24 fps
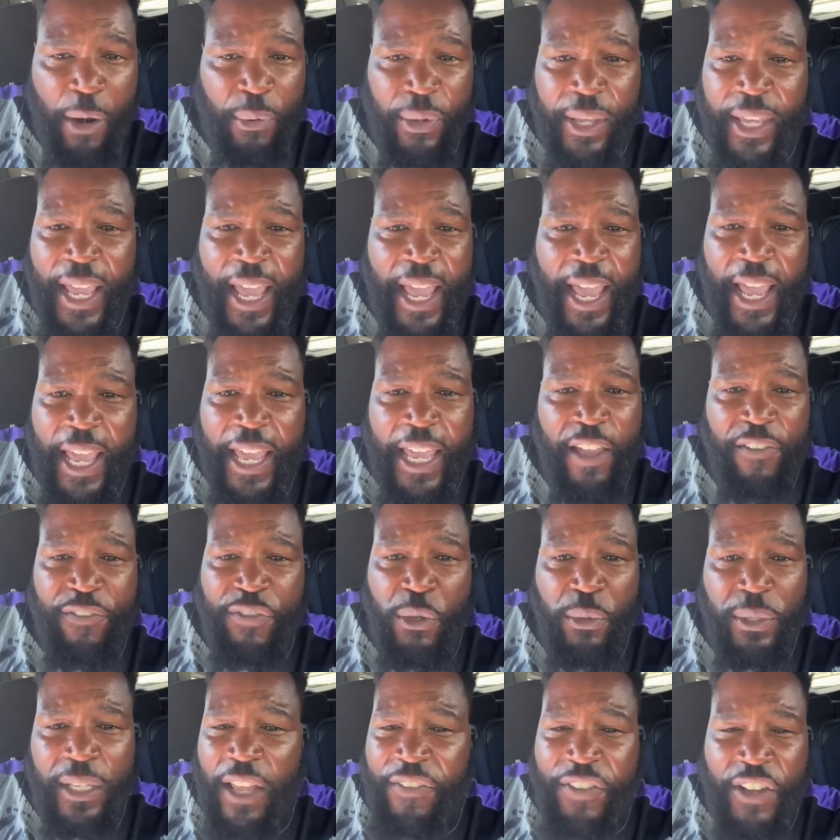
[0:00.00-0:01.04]
I don't care
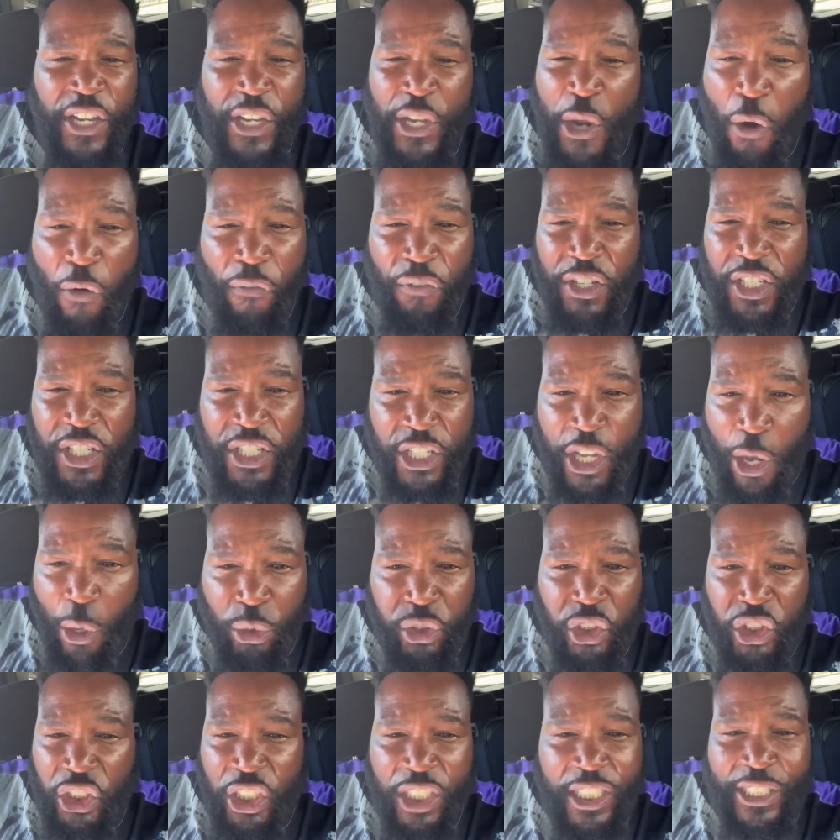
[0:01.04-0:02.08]
if you live in Nova
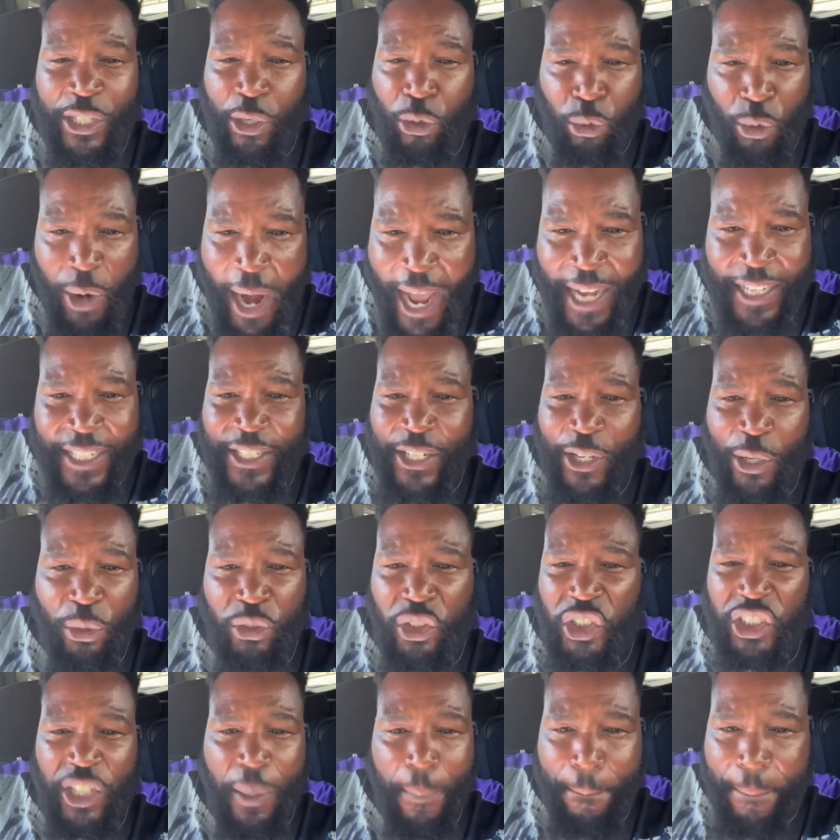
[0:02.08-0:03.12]
Scotia,
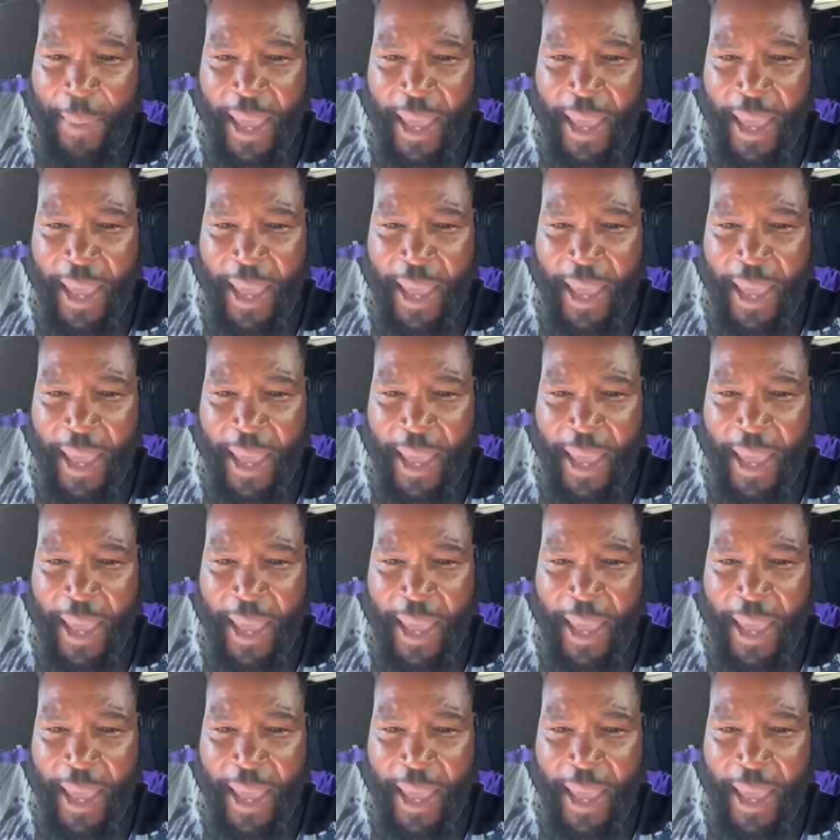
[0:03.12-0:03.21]
Toronto,